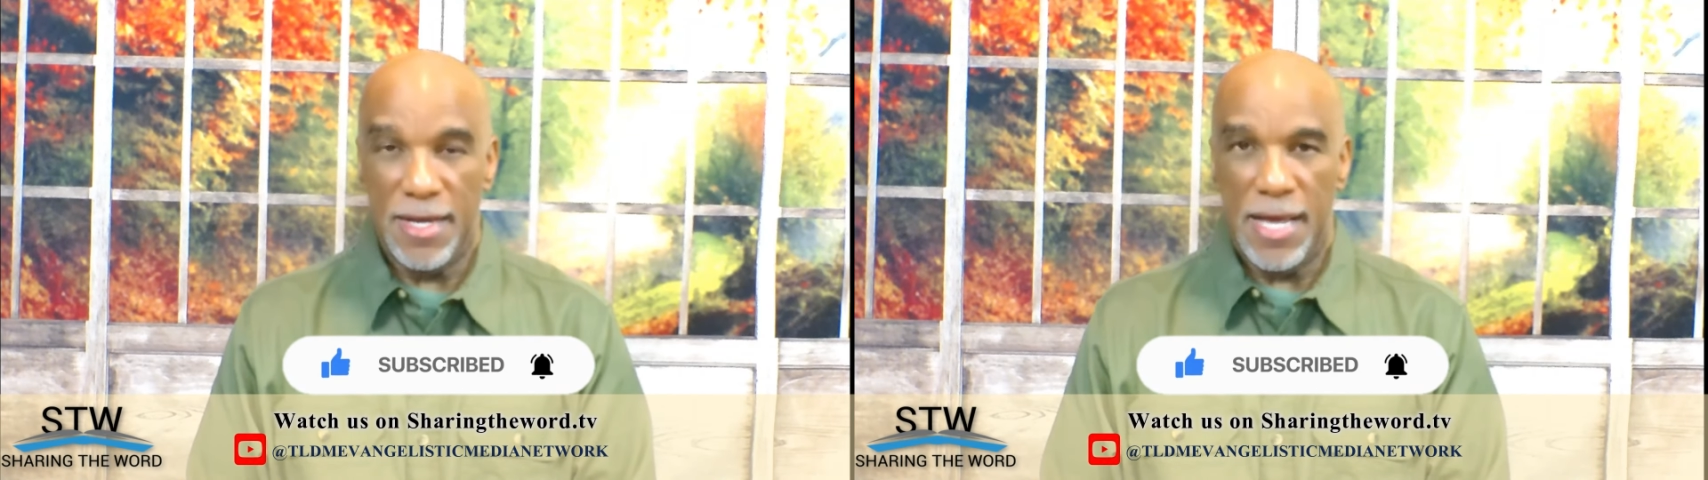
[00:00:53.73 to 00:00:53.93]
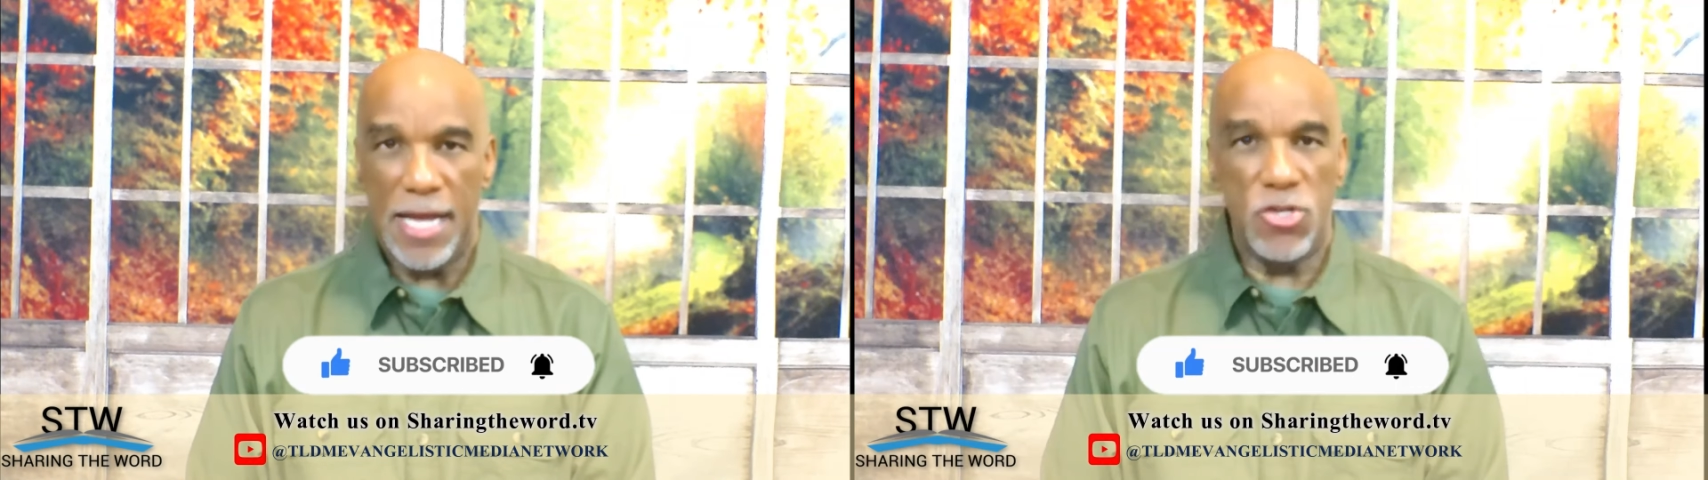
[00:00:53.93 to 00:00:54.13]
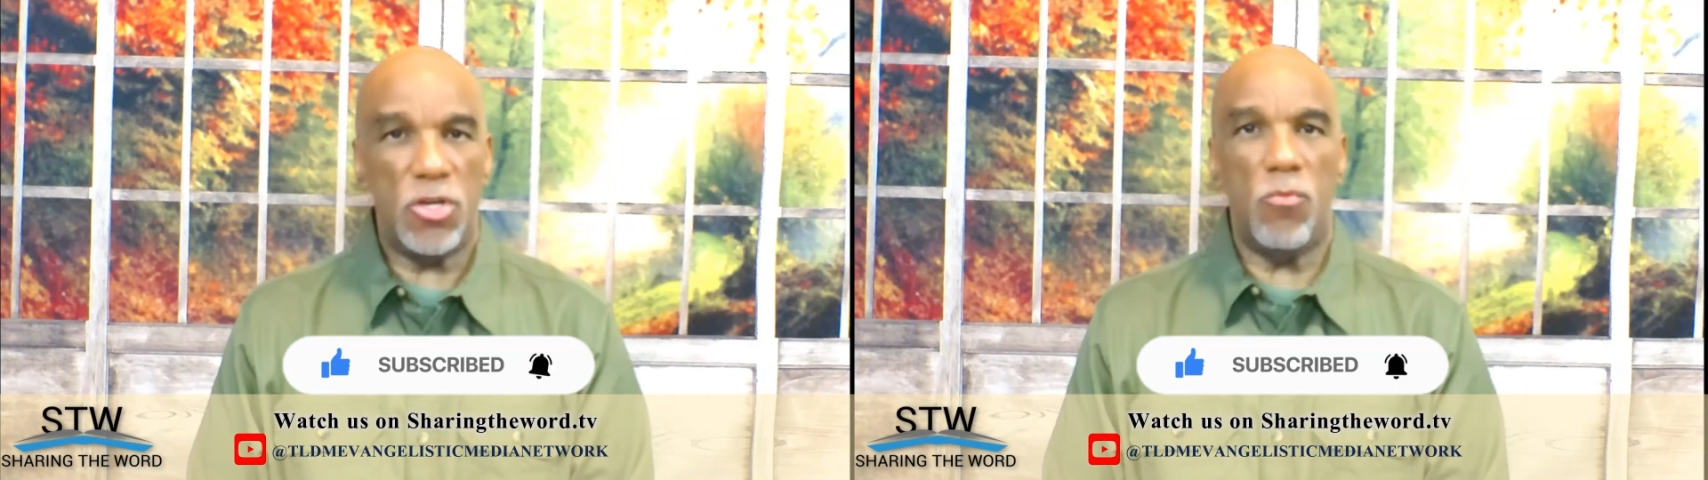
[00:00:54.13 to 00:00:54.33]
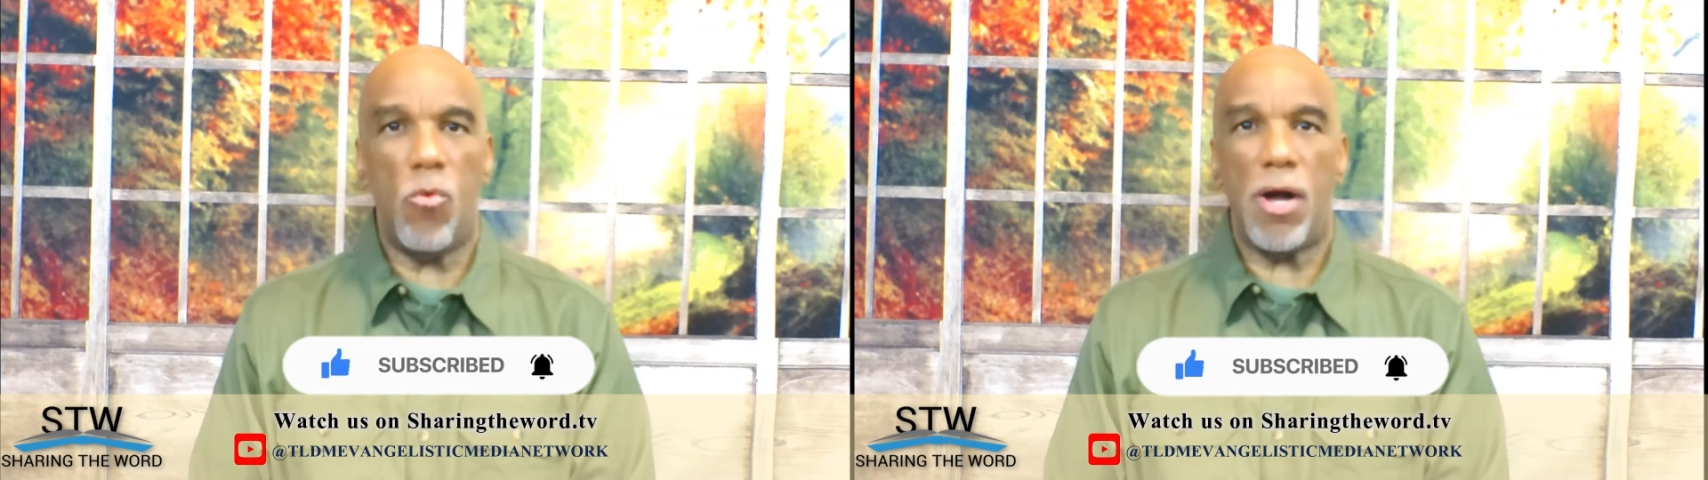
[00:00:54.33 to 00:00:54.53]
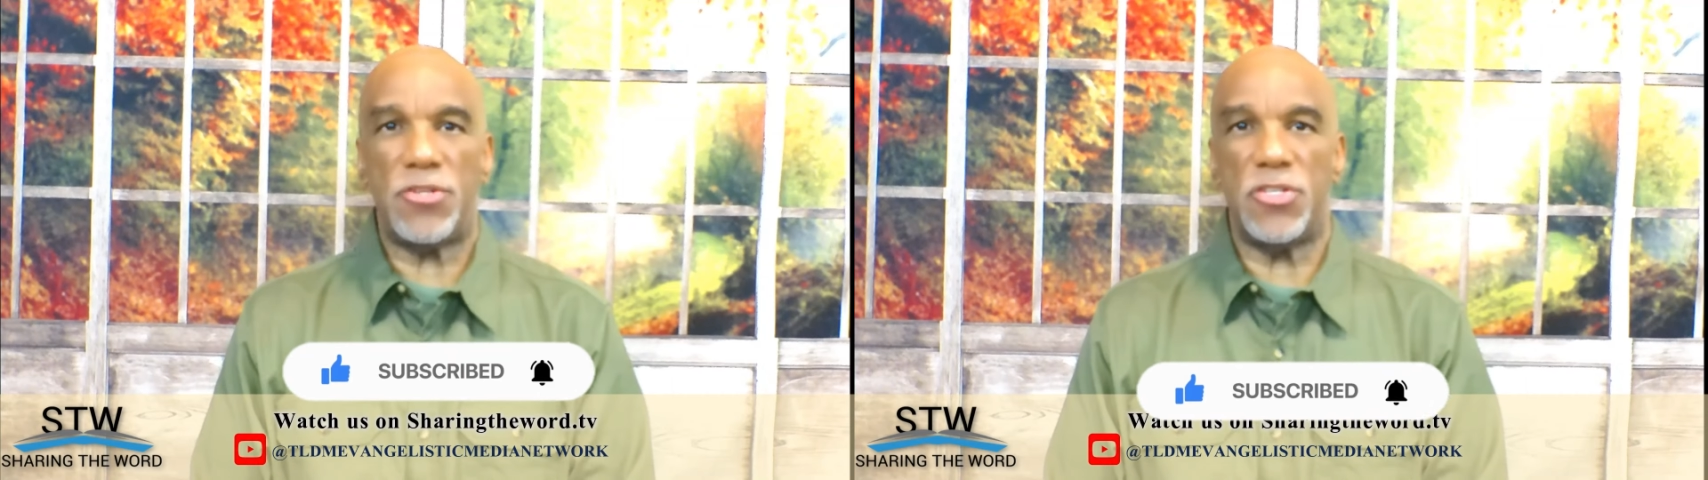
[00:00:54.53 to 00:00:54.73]
And you can
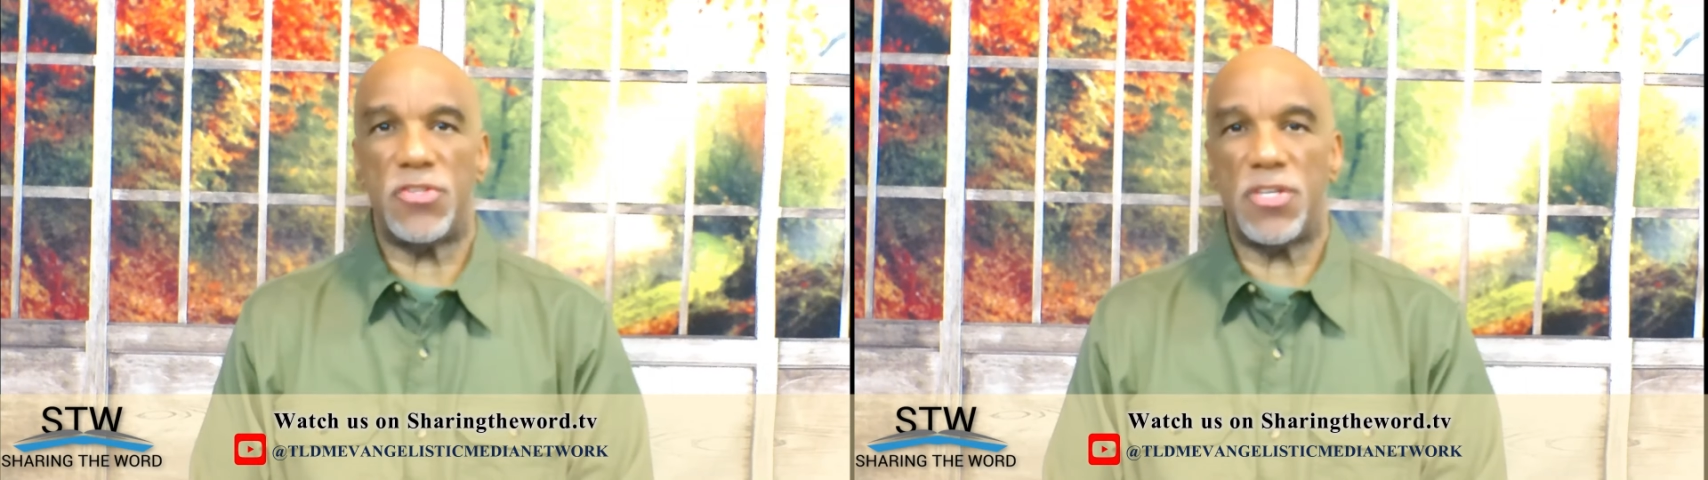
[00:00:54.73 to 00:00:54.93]
watch us